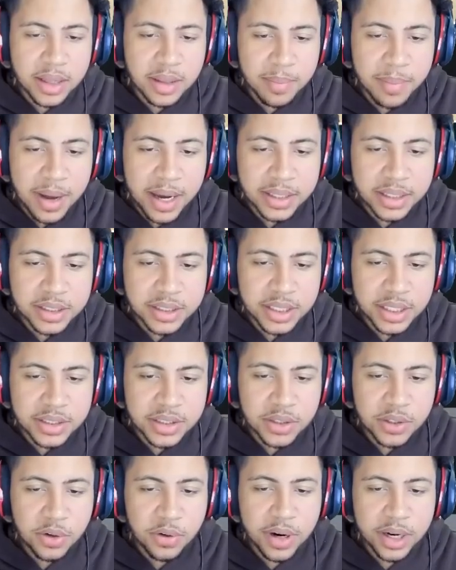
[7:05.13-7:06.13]
the back to change
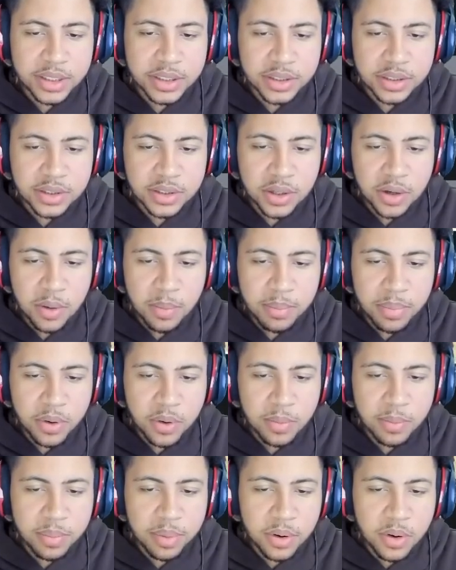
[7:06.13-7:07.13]
the direction. So
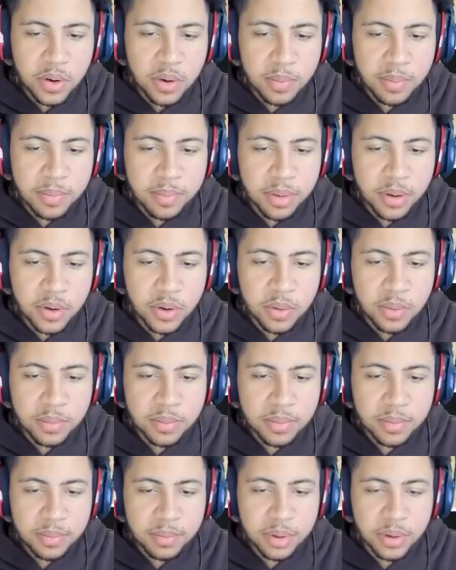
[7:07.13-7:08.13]
boom, boom, boom,
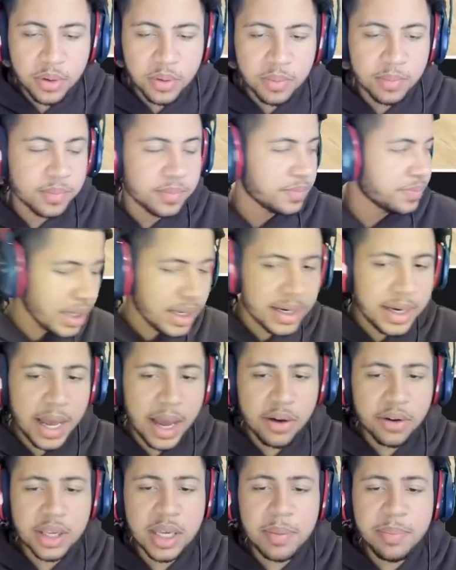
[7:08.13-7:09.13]
boom.
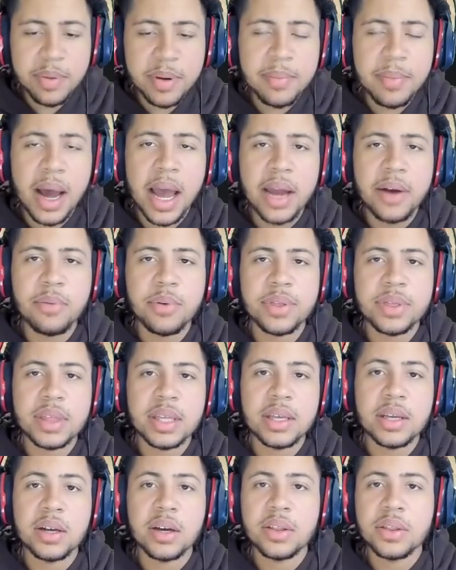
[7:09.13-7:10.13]
Now keep in mind with
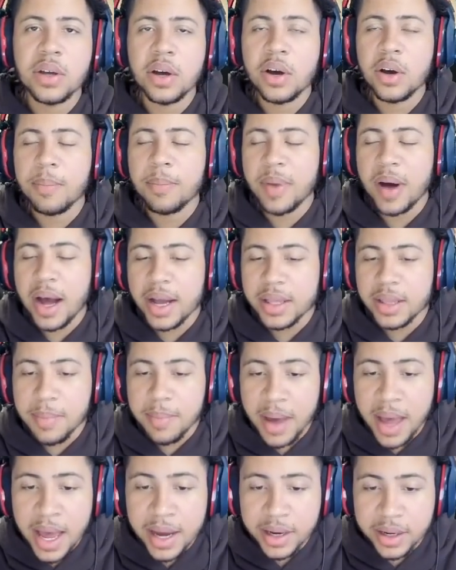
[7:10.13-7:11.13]
the behind the
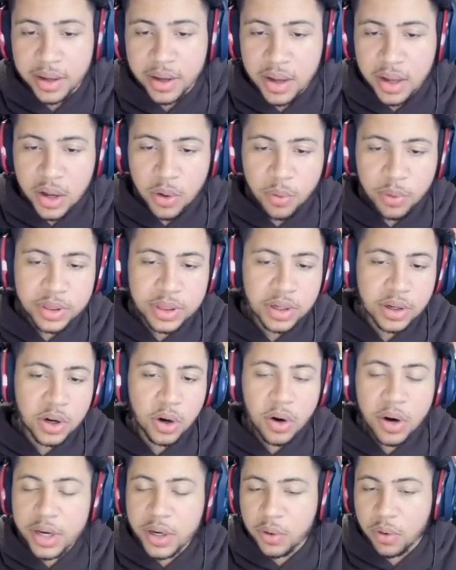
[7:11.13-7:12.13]
back, with the
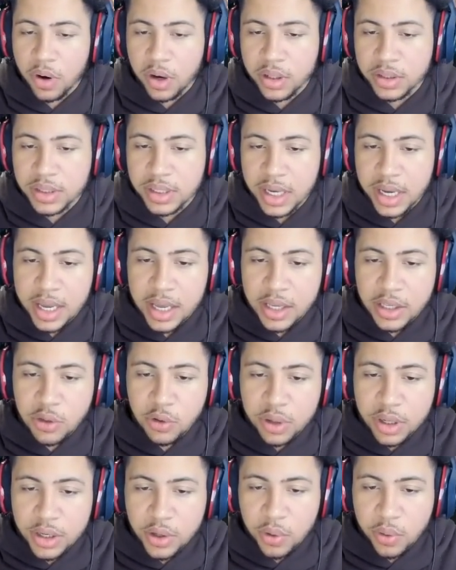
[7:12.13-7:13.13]
Curry cross, you
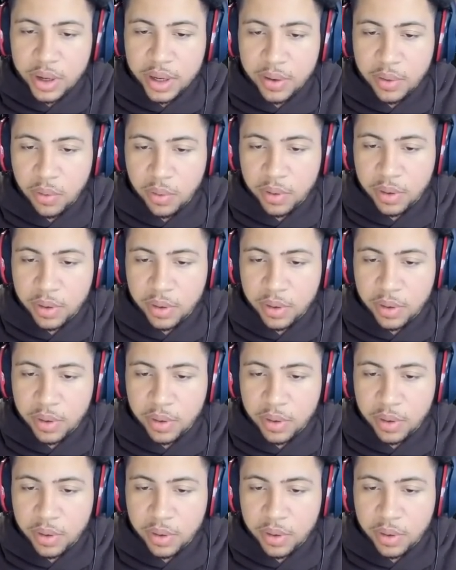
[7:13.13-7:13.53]
can do it